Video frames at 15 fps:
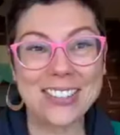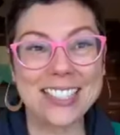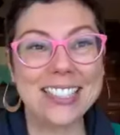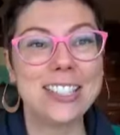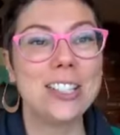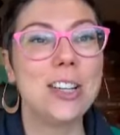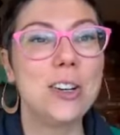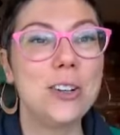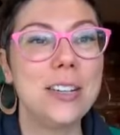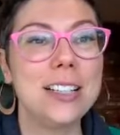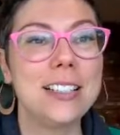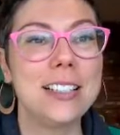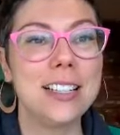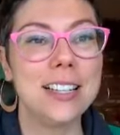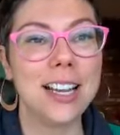So
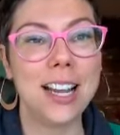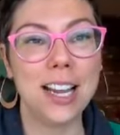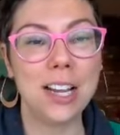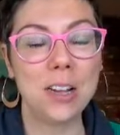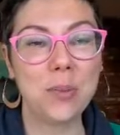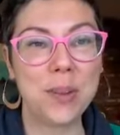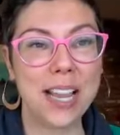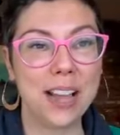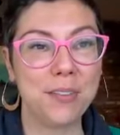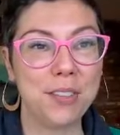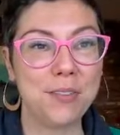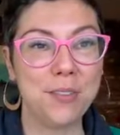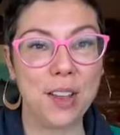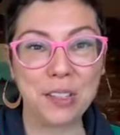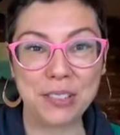today we have
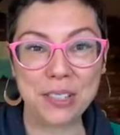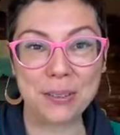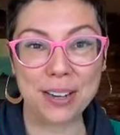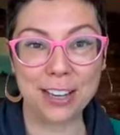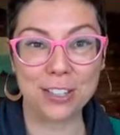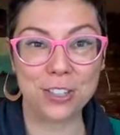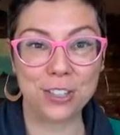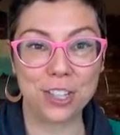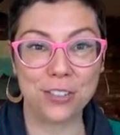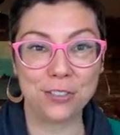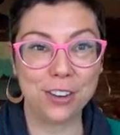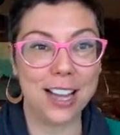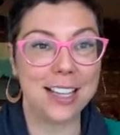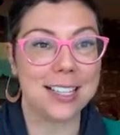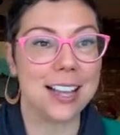the following question
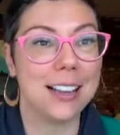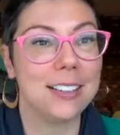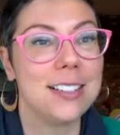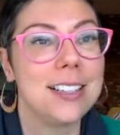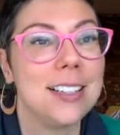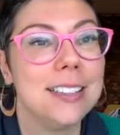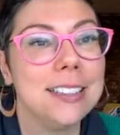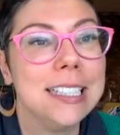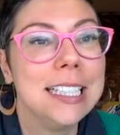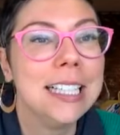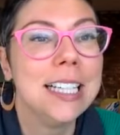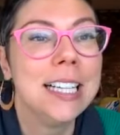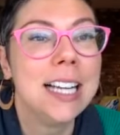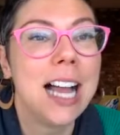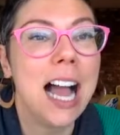for Ask Allison.
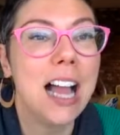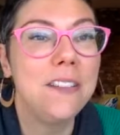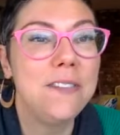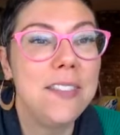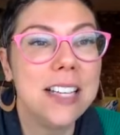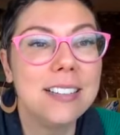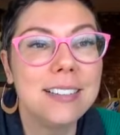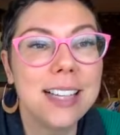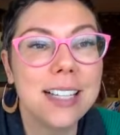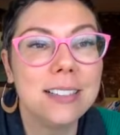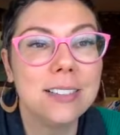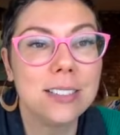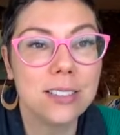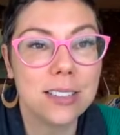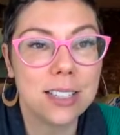I feel
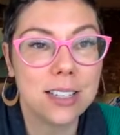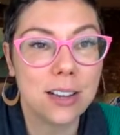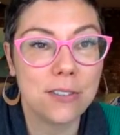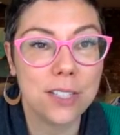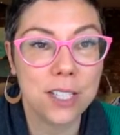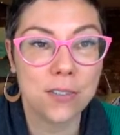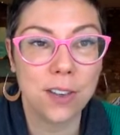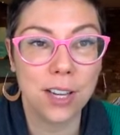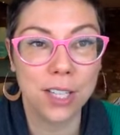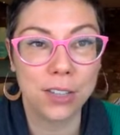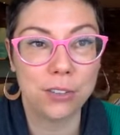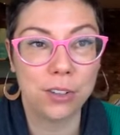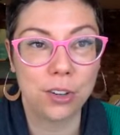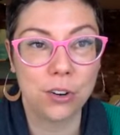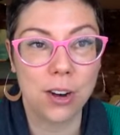like little stuff is falling
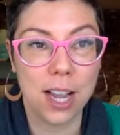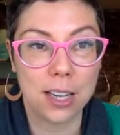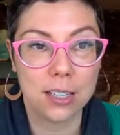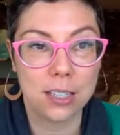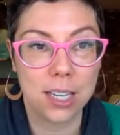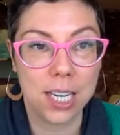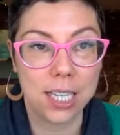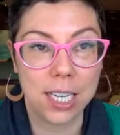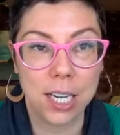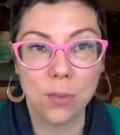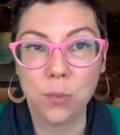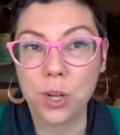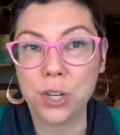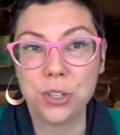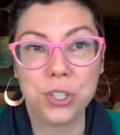through the cracks
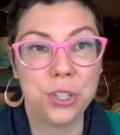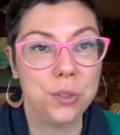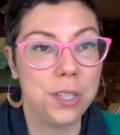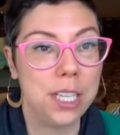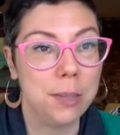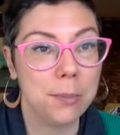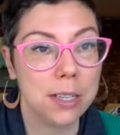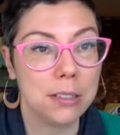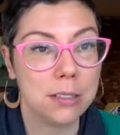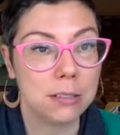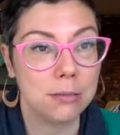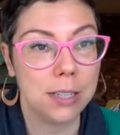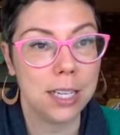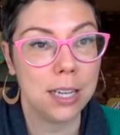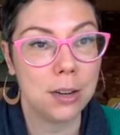lately. One or two emails
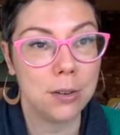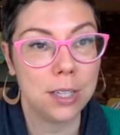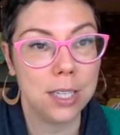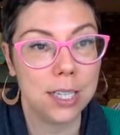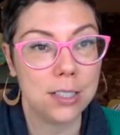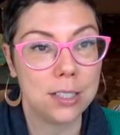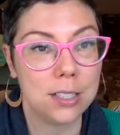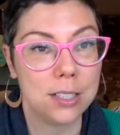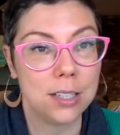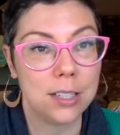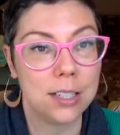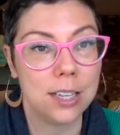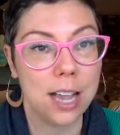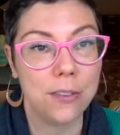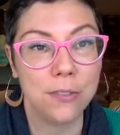a week go
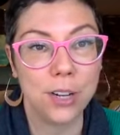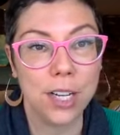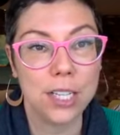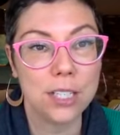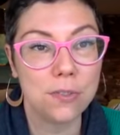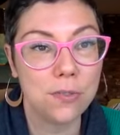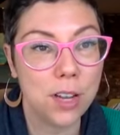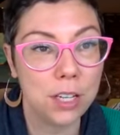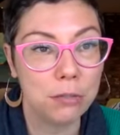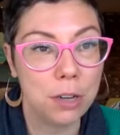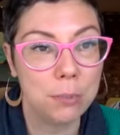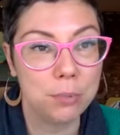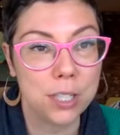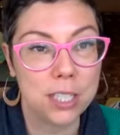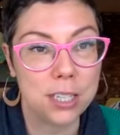unanswered. I forget to follow
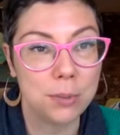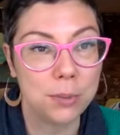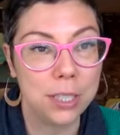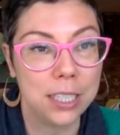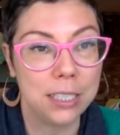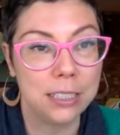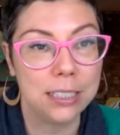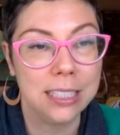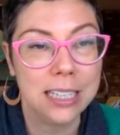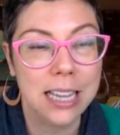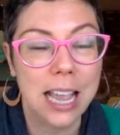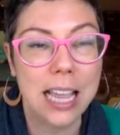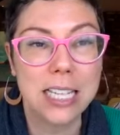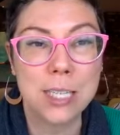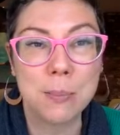up with someone.
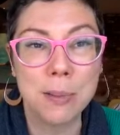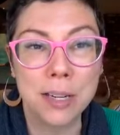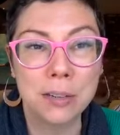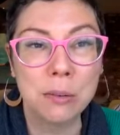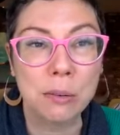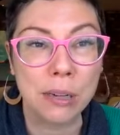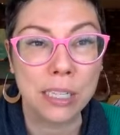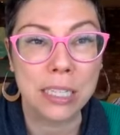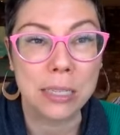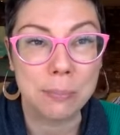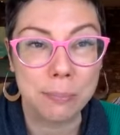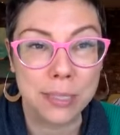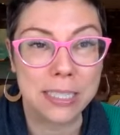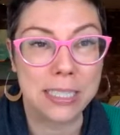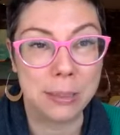It's been a
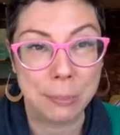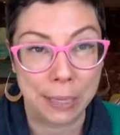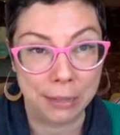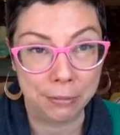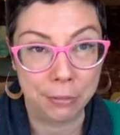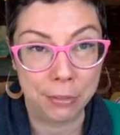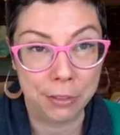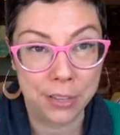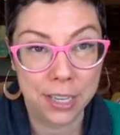really busy month.